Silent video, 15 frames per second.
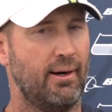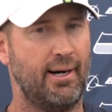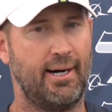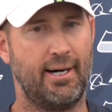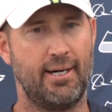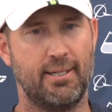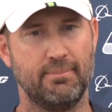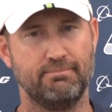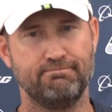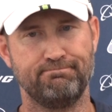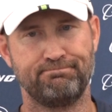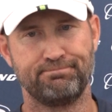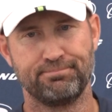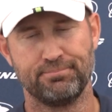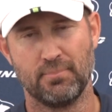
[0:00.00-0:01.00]

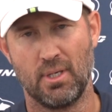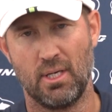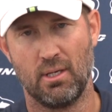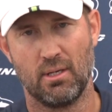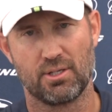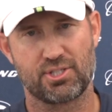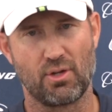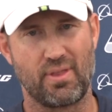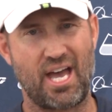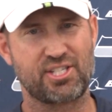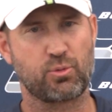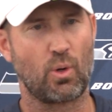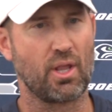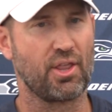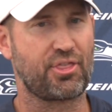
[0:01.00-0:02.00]
So
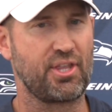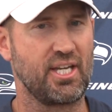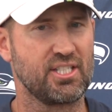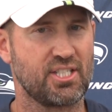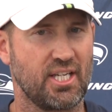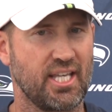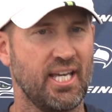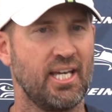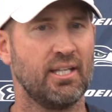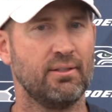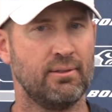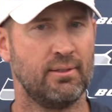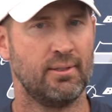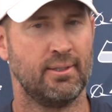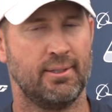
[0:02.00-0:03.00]
that's one of the things that, again,